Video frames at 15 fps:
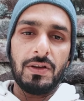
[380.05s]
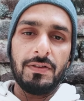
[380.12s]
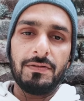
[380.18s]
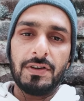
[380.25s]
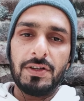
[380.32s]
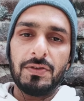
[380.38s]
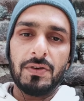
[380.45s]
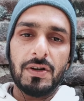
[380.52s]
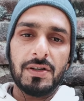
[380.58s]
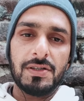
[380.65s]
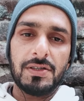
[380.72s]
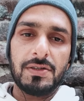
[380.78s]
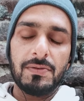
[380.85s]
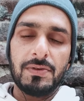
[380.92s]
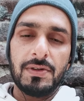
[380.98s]
even you are a
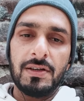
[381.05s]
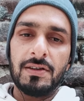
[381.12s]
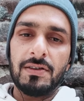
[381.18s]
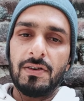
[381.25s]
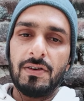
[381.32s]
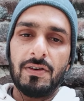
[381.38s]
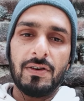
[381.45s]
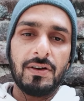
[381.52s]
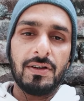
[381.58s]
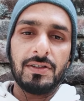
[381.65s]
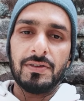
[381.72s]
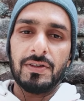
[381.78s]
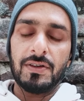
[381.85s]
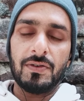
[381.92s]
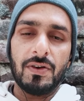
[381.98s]
student or
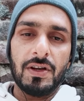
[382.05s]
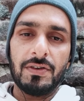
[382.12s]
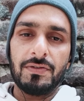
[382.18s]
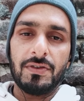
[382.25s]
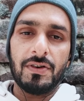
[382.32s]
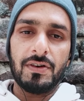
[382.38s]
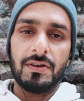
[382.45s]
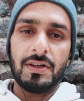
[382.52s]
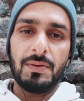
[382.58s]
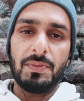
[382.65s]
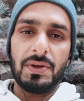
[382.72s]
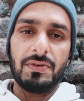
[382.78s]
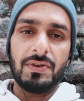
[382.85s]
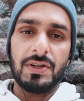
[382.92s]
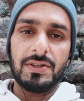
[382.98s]
you are going for
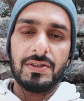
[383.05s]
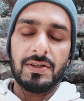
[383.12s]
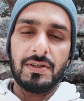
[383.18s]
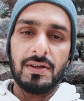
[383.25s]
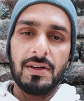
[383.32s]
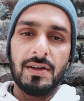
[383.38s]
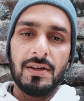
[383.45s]
immigration